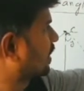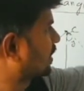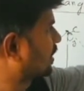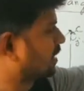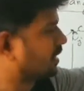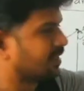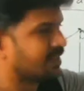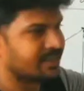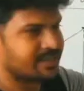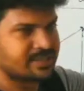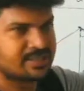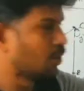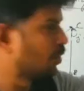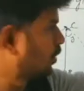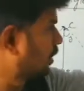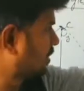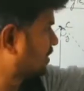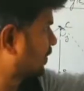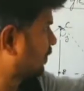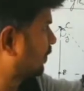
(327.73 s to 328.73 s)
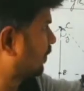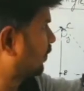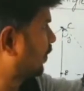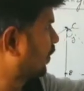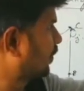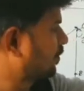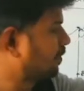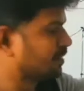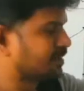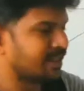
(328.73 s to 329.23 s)
degrees. So you are
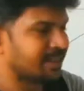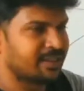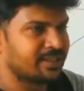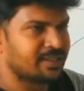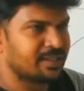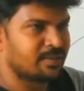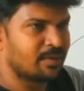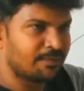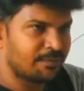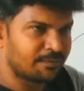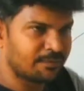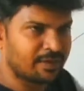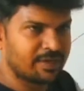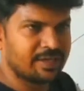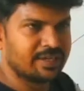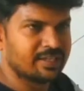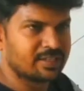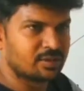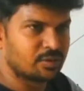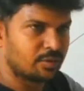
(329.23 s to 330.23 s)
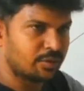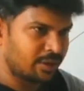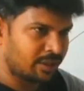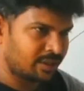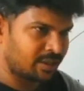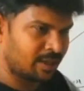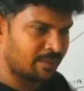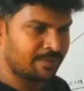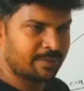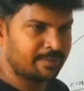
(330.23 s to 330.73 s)
45 minus 30 is 15 degrees. So you
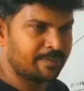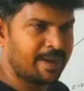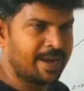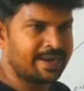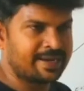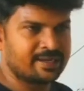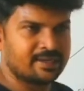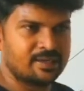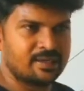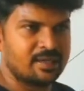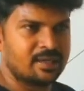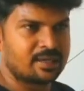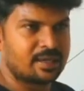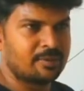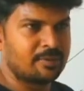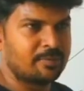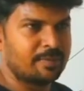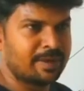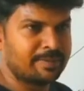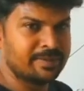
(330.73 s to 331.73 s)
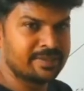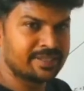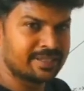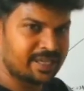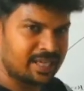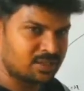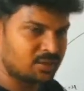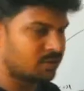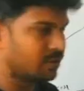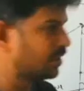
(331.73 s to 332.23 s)
are coming back. Coming back means it
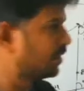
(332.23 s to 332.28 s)
has to